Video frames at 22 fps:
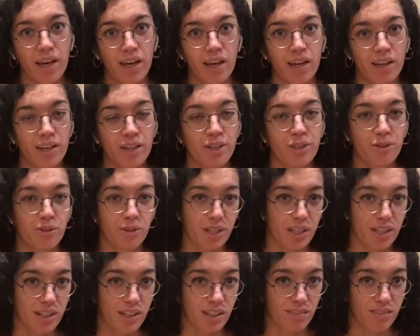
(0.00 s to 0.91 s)
at
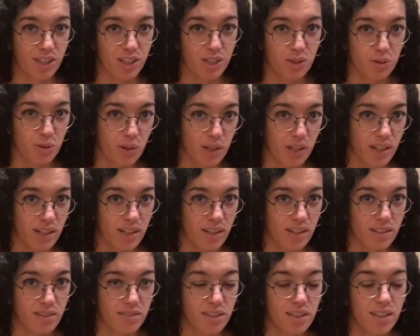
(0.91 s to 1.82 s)
Yogini
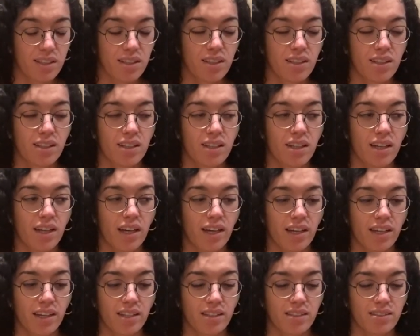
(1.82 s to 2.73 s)
Victoria.
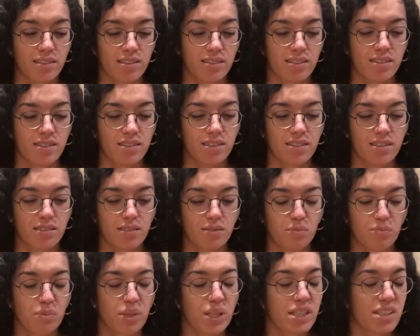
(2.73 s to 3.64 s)
And
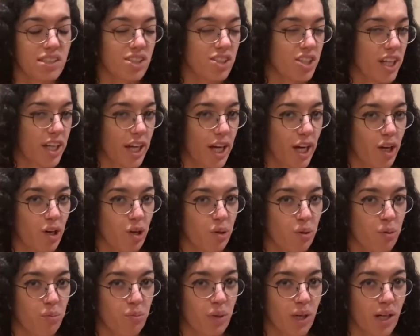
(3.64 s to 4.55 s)
please check
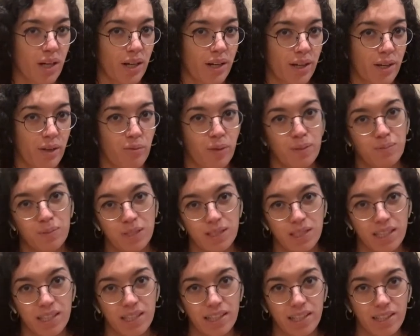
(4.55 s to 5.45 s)
out my
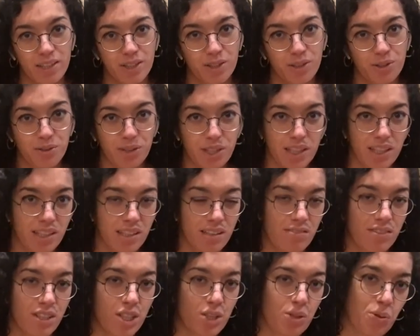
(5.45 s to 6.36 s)
website,
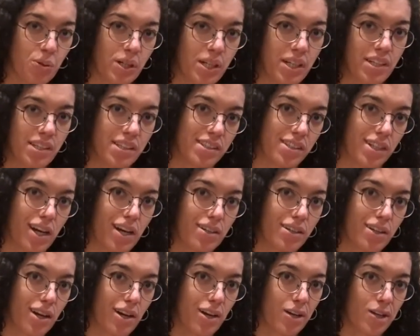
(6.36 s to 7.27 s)

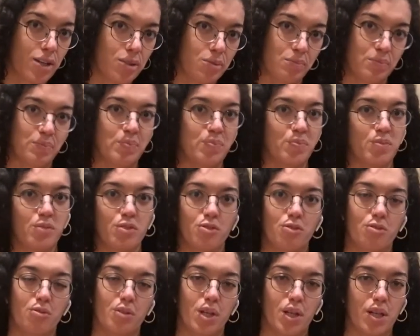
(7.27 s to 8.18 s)
yoginivictoria.com,
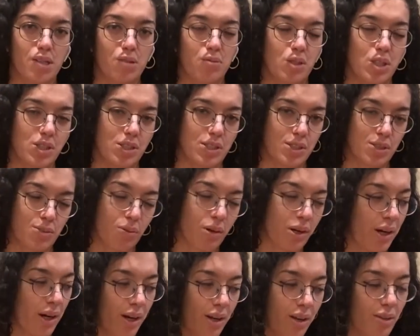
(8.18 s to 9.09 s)
which is
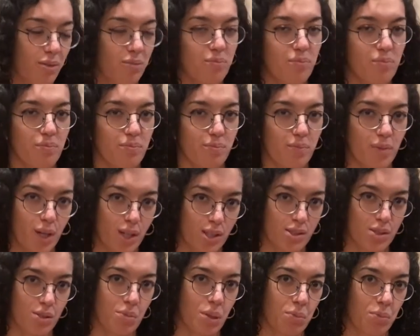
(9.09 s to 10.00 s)
where I'll
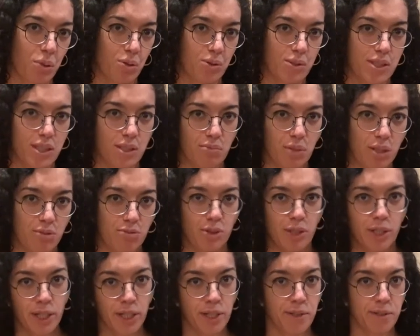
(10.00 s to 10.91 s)
also be posting my
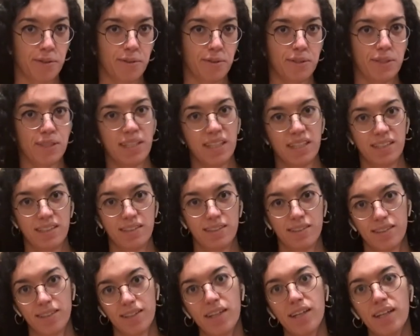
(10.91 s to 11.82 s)
videos
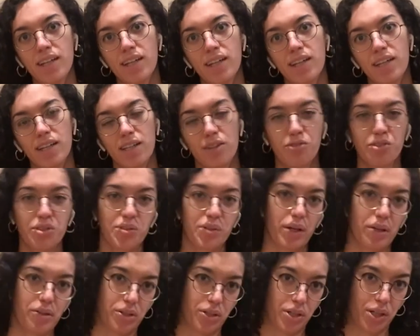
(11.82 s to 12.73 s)
and a few
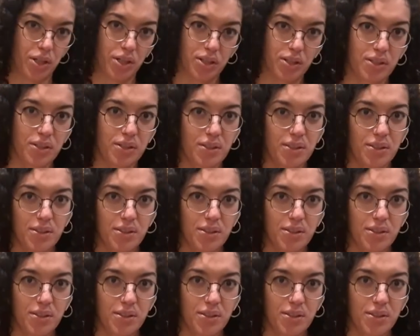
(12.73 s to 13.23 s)
other